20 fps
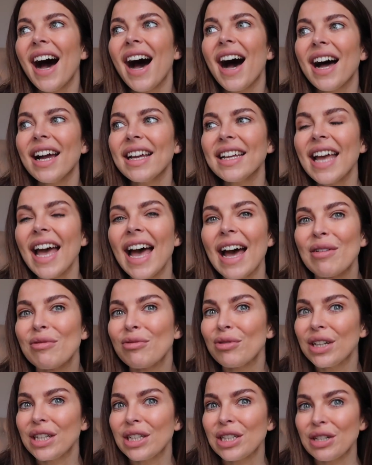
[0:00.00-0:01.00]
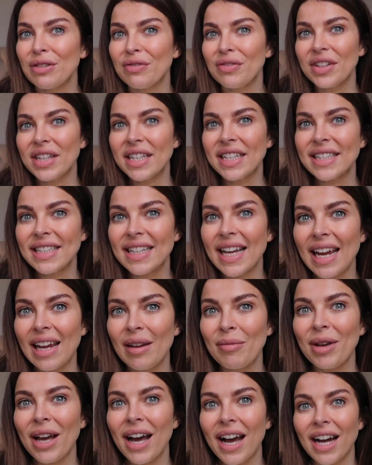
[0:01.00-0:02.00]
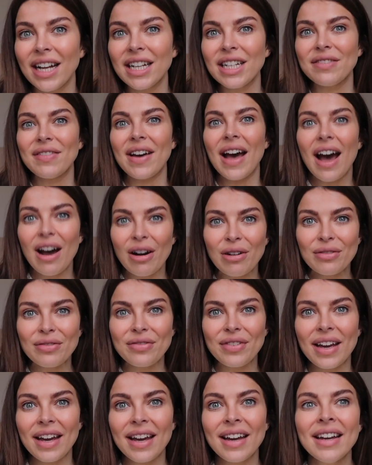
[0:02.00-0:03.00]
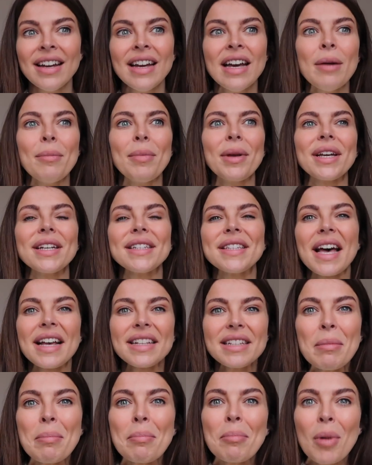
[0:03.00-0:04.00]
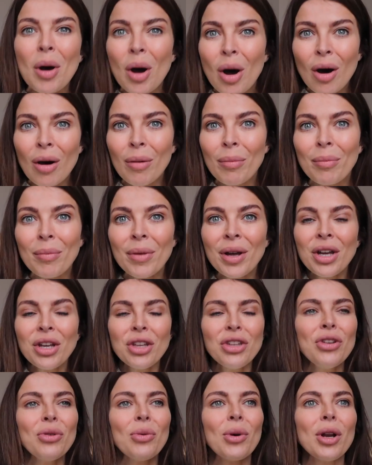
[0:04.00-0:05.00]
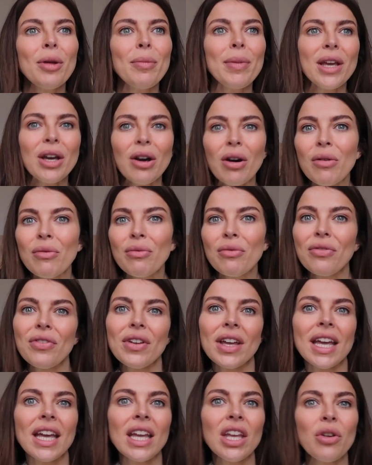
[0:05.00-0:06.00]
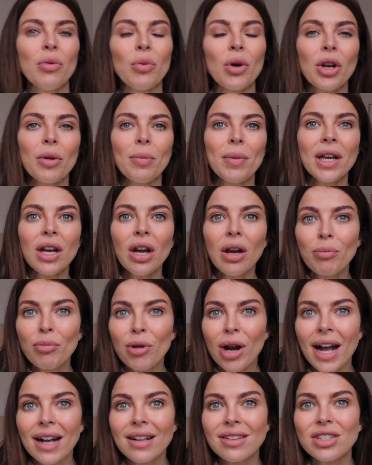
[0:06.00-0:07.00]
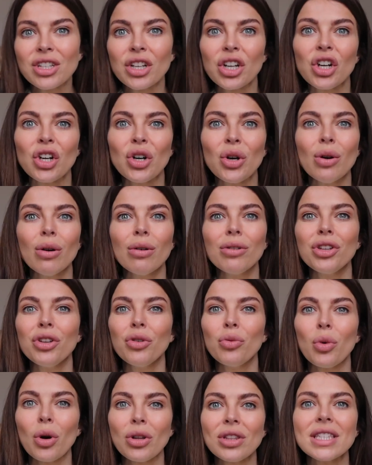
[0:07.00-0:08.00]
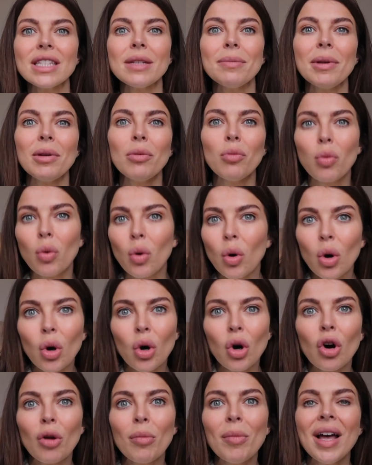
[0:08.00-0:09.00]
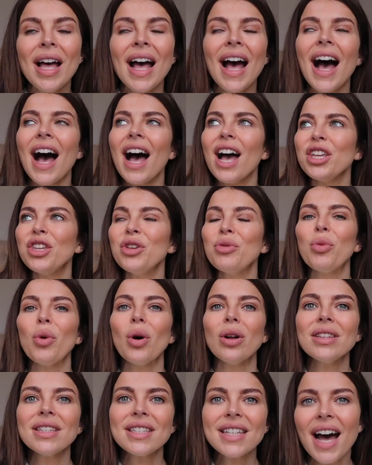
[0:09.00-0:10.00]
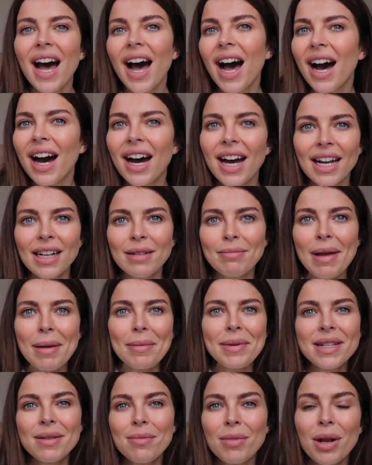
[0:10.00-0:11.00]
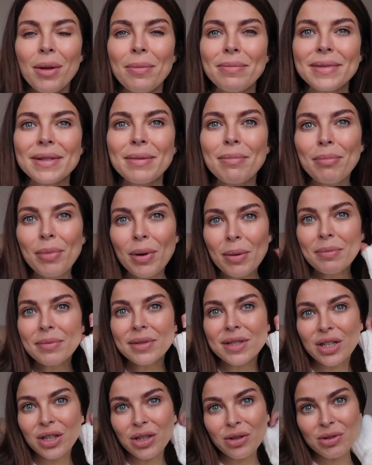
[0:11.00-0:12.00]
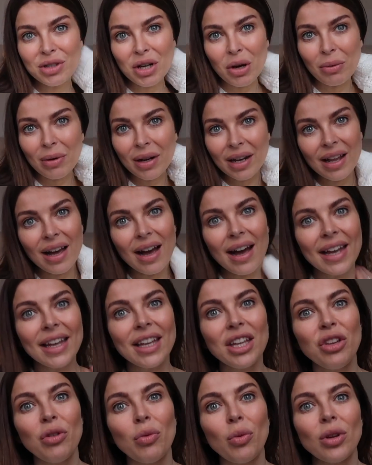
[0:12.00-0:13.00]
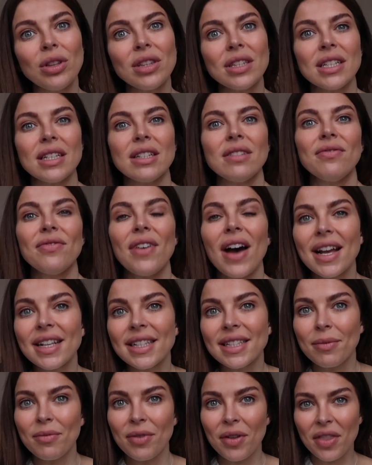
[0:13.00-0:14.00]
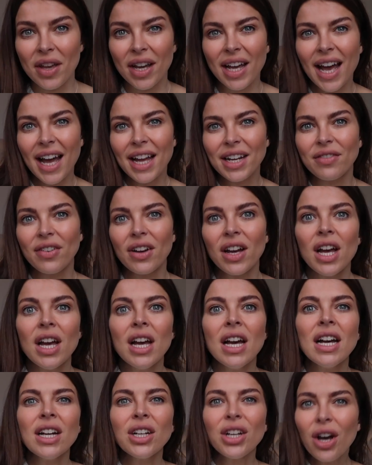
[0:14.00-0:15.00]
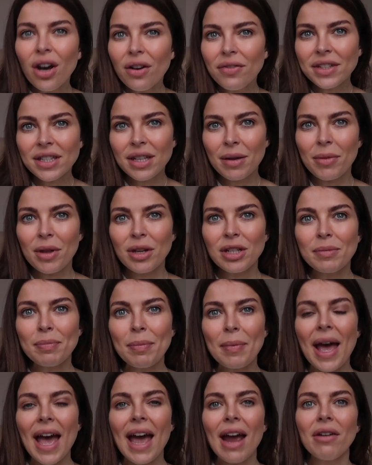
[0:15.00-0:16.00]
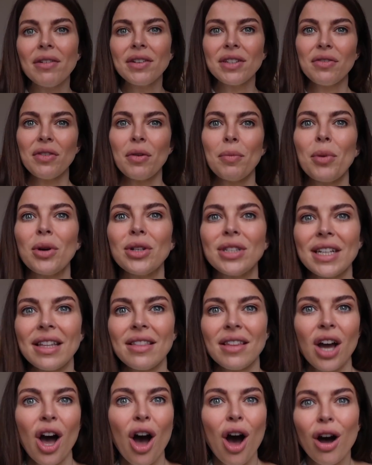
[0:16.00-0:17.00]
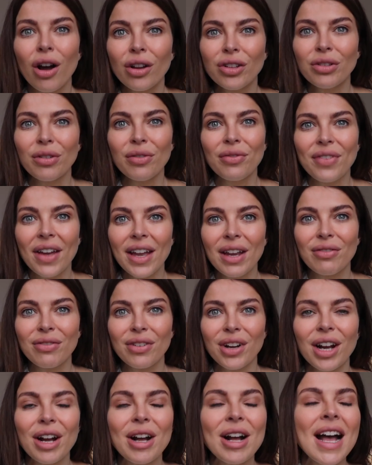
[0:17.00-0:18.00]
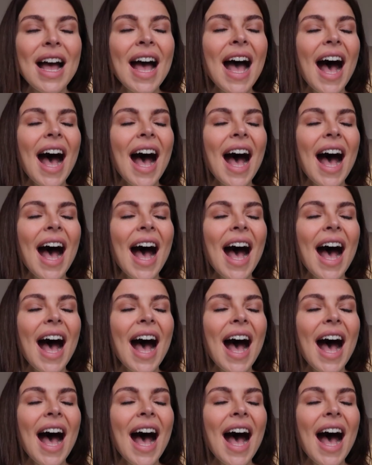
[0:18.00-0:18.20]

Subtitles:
I kept reaching for the same kind of outfit, because as a mum, you want to be comfy, you want to be practical, you want to be warm, you want to hide maybe some lumps and bumps that you don't like, you want to find something that kind of covers up those areas of your body that aren't your favourite.